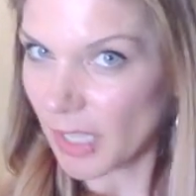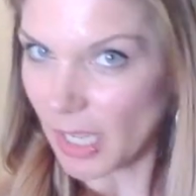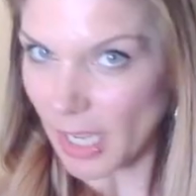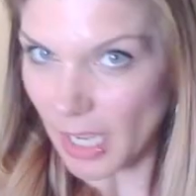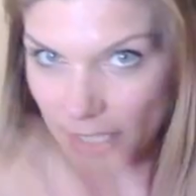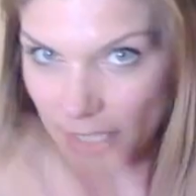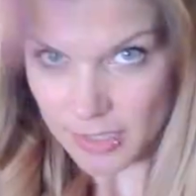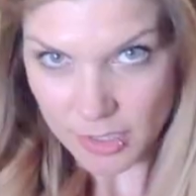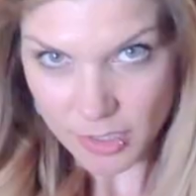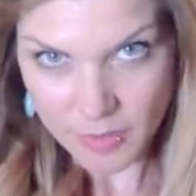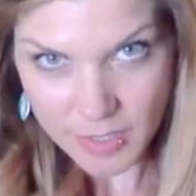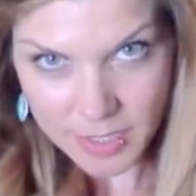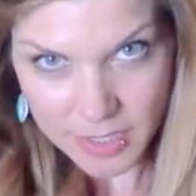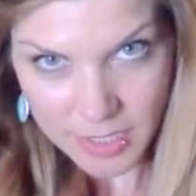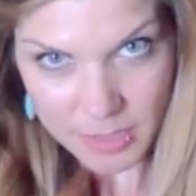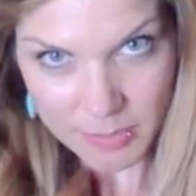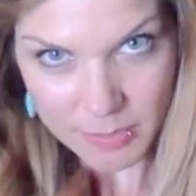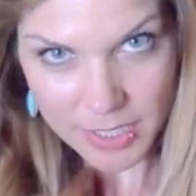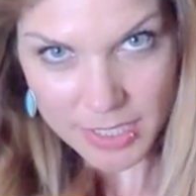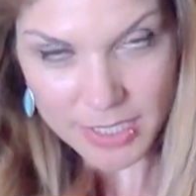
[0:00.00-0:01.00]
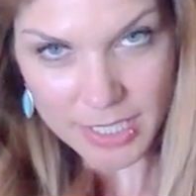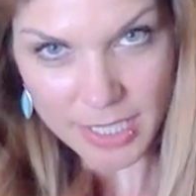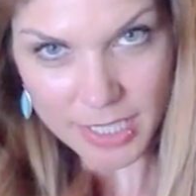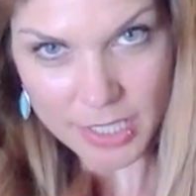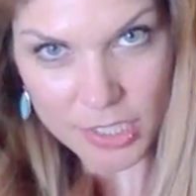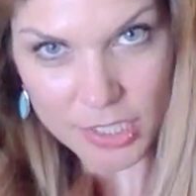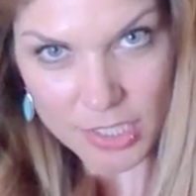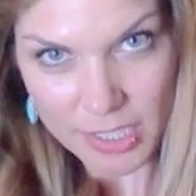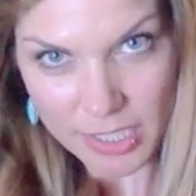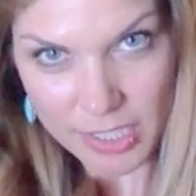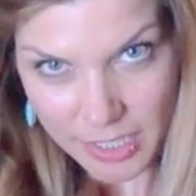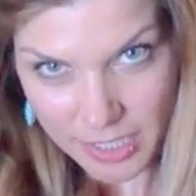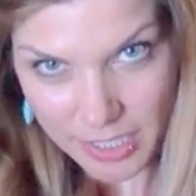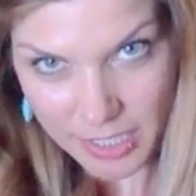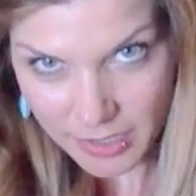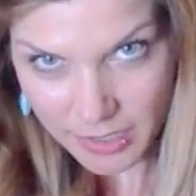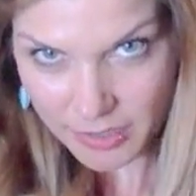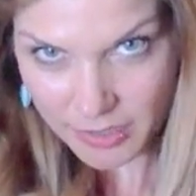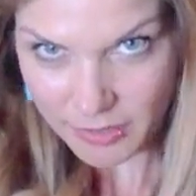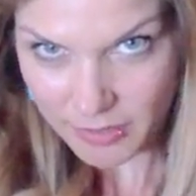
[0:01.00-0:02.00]
Okay, so this is my section
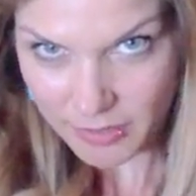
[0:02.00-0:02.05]
here.